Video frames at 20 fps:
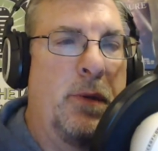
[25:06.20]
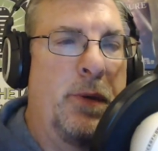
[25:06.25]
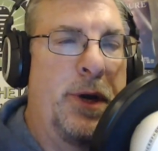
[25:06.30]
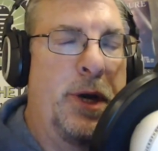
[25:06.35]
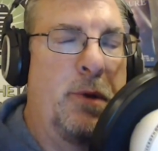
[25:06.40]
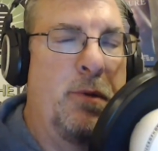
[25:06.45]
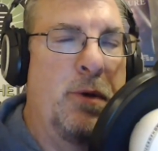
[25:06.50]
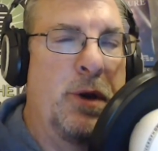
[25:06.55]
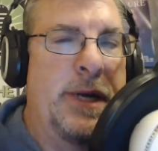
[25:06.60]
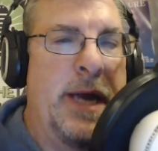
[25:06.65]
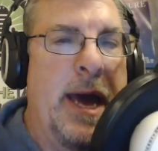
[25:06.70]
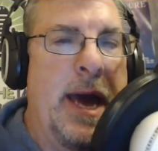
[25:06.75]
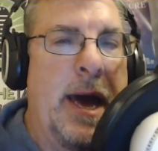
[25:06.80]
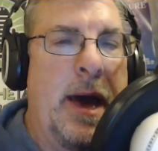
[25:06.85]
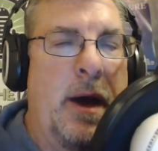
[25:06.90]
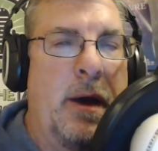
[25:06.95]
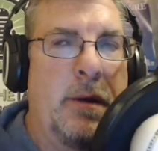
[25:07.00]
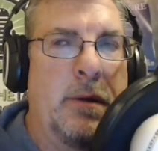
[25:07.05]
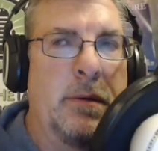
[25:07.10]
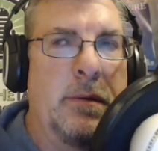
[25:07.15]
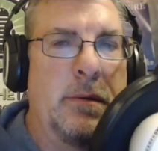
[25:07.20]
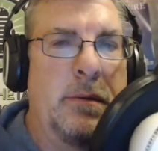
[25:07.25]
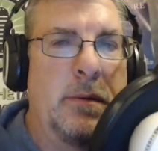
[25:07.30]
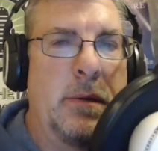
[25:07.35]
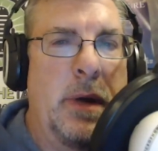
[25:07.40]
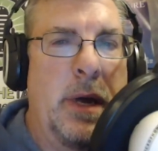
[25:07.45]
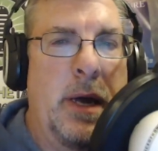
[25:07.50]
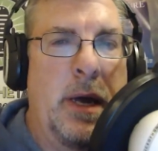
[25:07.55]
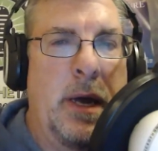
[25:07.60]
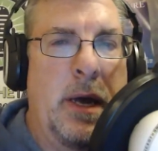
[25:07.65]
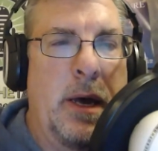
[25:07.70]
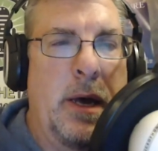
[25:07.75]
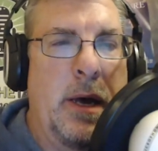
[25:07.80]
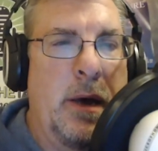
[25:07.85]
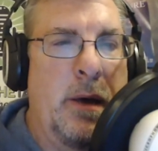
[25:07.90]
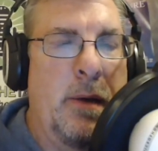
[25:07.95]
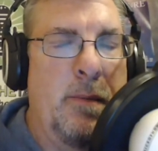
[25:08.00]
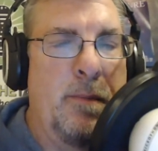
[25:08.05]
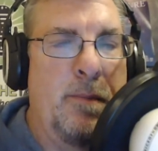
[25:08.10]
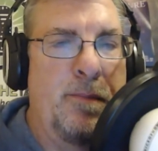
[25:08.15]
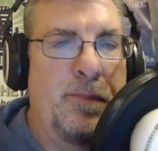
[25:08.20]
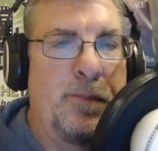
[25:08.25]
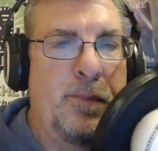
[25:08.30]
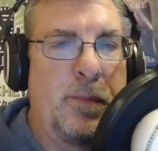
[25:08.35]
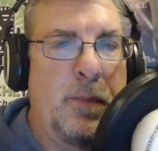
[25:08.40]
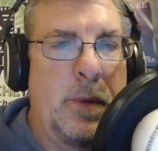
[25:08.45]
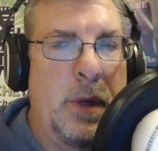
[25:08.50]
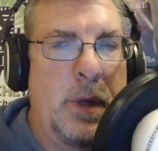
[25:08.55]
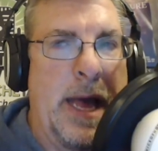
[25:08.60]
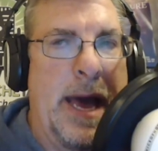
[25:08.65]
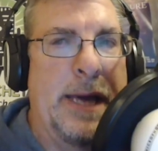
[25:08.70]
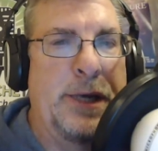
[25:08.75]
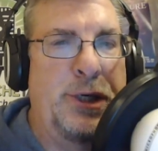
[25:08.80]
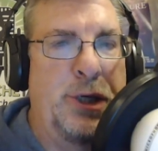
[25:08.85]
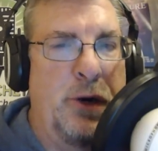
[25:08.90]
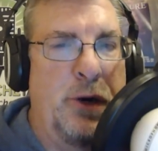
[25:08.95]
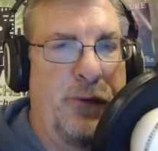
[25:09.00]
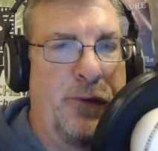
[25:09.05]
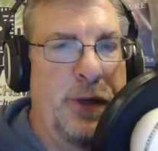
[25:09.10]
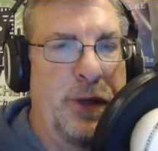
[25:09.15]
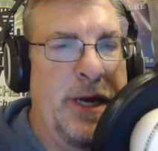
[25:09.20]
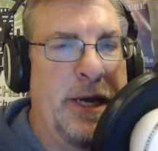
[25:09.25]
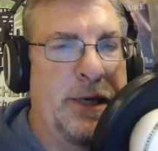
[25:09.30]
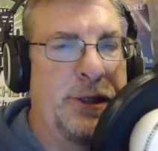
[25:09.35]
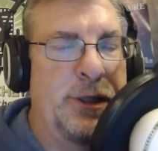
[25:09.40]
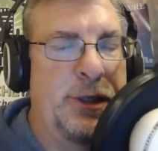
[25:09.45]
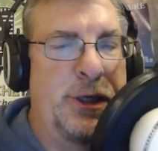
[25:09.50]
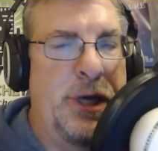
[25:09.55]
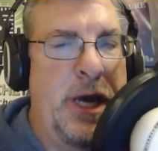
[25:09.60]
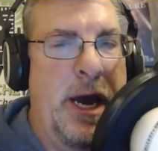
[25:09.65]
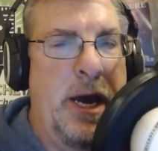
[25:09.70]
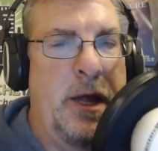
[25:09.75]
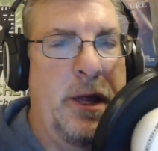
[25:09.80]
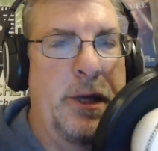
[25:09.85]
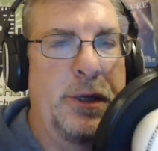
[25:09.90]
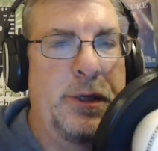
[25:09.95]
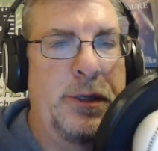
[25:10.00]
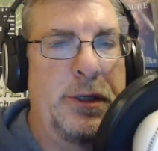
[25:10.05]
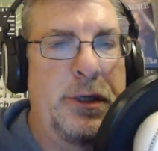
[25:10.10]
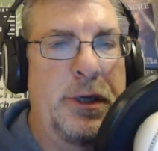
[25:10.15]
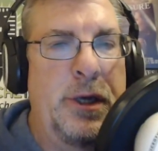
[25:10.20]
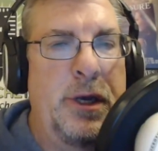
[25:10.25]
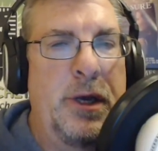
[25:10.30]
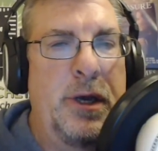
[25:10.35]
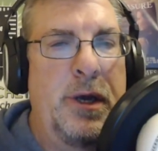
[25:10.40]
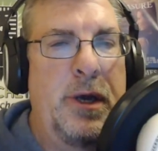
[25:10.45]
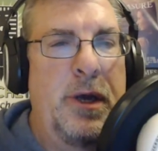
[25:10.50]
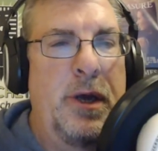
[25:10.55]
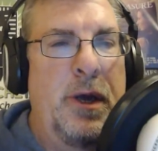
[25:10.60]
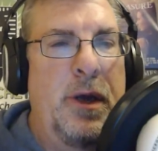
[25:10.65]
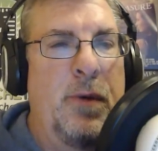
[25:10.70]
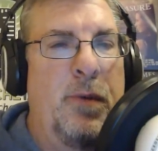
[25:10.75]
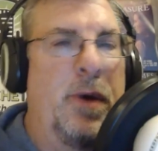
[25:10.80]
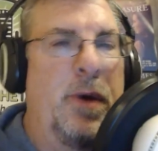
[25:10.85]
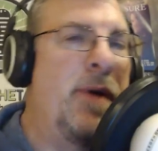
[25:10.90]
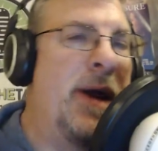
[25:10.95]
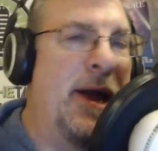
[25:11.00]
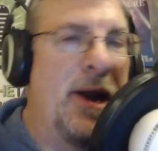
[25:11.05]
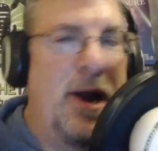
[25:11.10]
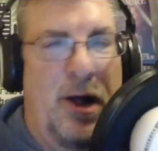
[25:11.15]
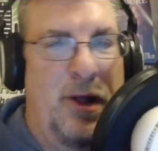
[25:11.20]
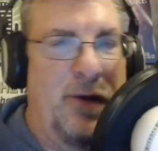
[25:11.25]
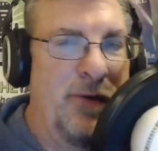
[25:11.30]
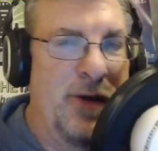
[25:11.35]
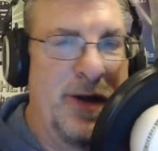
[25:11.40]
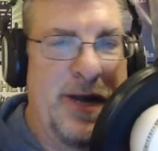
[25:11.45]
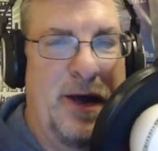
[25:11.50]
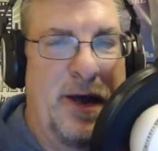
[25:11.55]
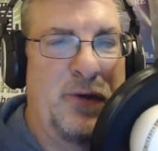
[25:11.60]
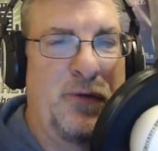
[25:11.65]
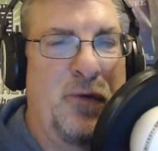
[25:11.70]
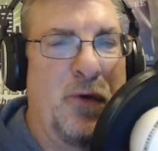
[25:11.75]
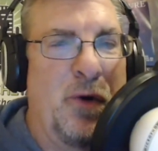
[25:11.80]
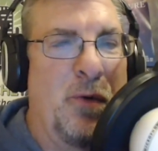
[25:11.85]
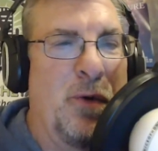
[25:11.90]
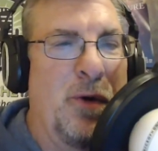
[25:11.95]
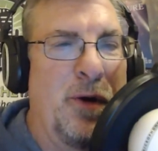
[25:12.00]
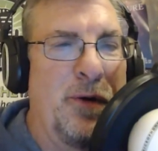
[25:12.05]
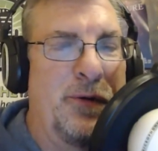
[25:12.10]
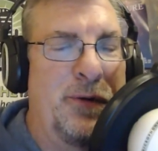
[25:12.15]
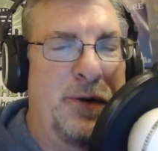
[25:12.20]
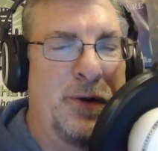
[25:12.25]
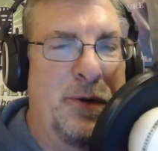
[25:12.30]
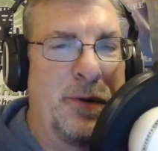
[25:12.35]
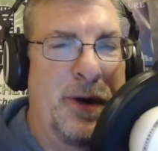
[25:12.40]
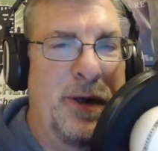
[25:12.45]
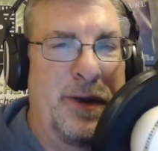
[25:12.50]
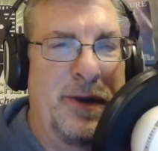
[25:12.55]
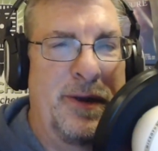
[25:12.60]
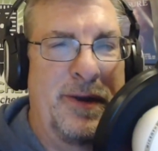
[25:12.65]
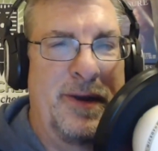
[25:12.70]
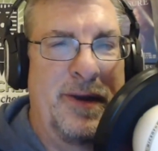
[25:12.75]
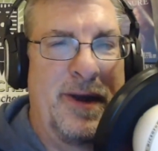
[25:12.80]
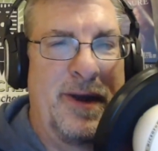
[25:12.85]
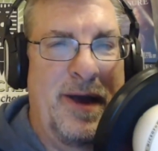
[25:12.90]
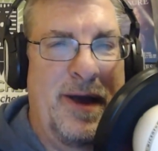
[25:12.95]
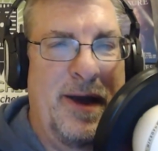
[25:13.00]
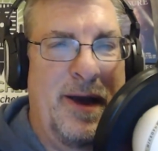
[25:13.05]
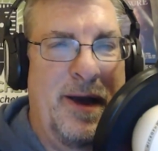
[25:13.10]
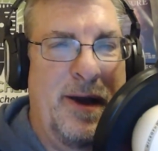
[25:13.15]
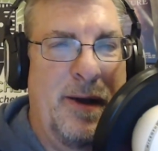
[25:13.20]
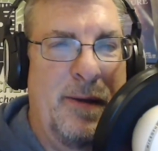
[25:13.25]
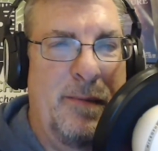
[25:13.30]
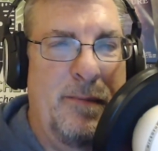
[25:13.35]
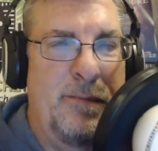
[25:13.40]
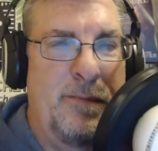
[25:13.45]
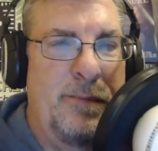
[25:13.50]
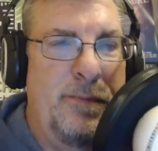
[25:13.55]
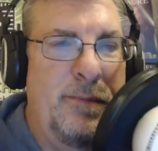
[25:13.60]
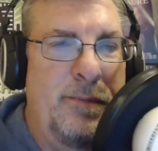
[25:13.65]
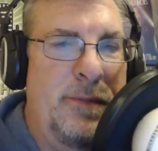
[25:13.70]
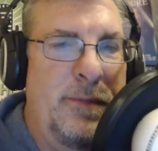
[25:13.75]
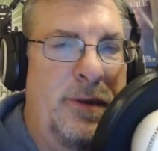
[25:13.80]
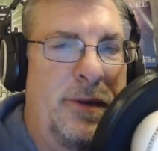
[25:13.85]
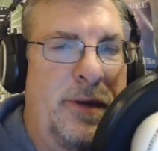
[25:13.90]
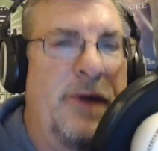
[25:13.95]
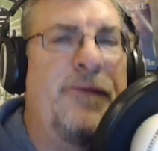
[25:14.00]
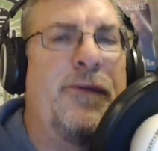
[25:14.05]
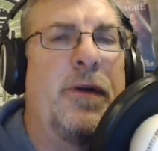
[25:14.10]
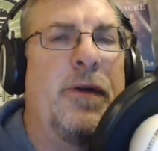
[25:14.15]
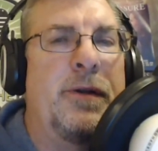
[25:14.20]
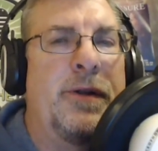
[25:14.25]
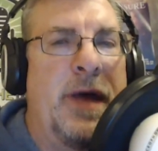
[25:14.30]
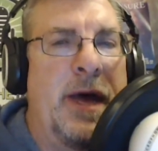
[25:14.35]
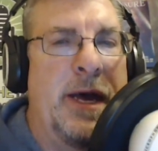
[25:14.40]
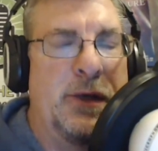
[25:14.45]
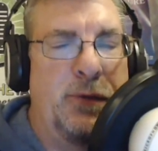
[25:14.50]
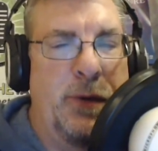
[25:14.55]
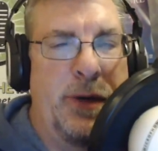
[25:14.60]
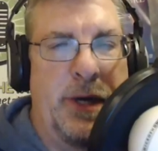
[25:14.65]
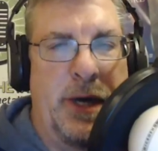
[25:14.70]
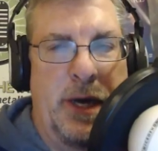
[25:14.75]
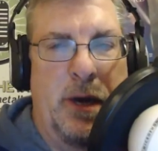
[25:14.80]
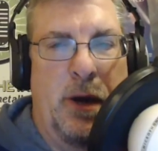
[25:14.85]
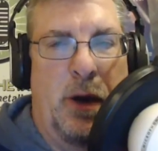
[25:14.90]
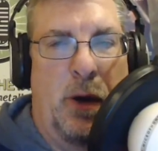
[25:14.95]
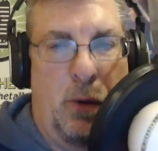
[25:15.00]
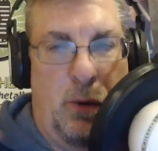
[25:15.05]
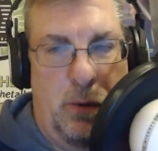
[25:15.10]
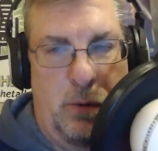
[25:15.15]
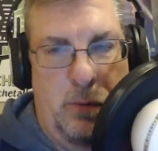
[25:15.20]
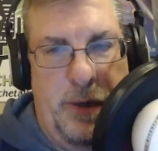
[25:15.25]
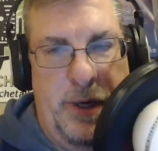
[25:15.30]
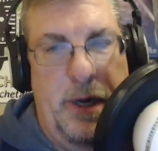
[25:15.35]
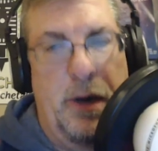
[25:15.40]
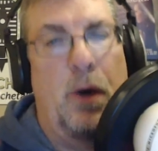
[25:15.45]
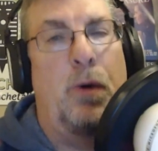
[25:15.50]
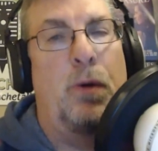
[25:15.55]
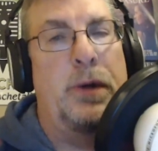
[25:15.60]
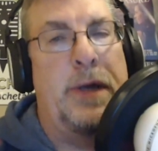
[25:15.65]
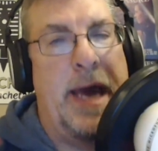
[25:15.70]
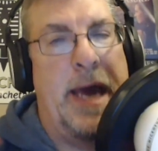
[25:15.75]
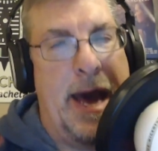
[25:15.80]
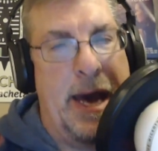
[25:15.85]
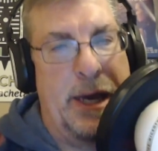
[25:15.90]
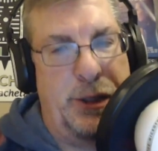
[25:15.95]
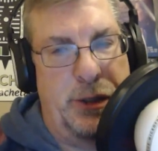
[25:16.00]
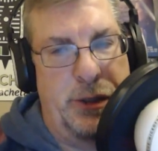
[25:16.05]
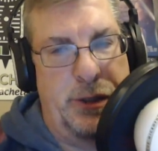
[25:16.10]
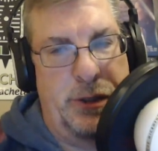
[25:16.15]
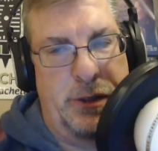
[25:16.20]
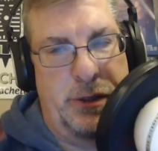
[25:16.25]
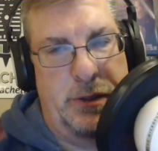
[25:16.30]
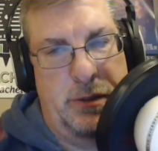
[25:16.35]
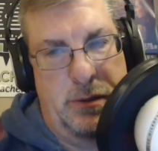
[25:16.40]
you were down last year for the Texas Challenge, we ran all over Dallas Fort Worth doing different things. We did old caches.